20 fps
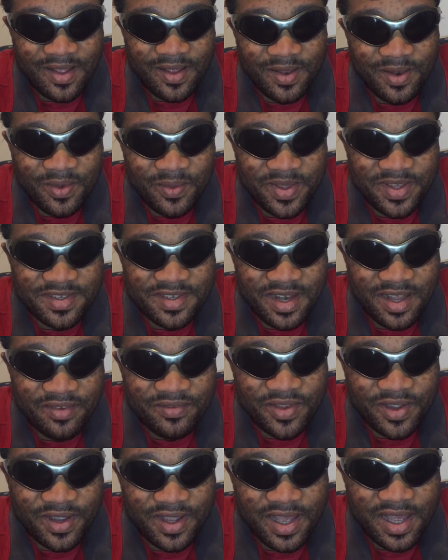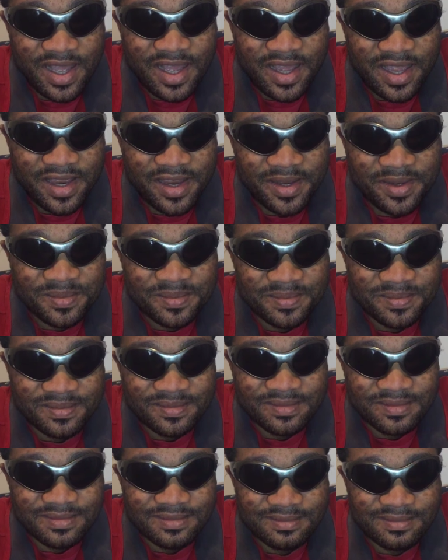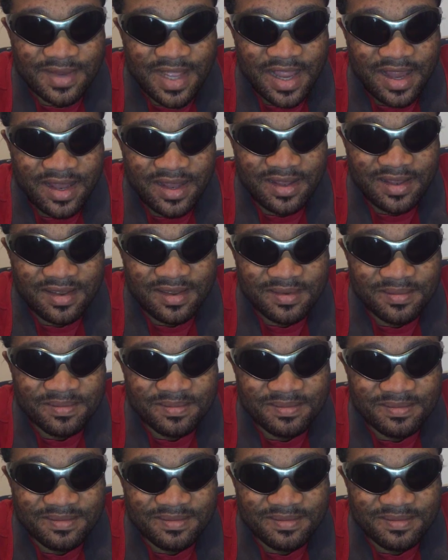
Always love your guy and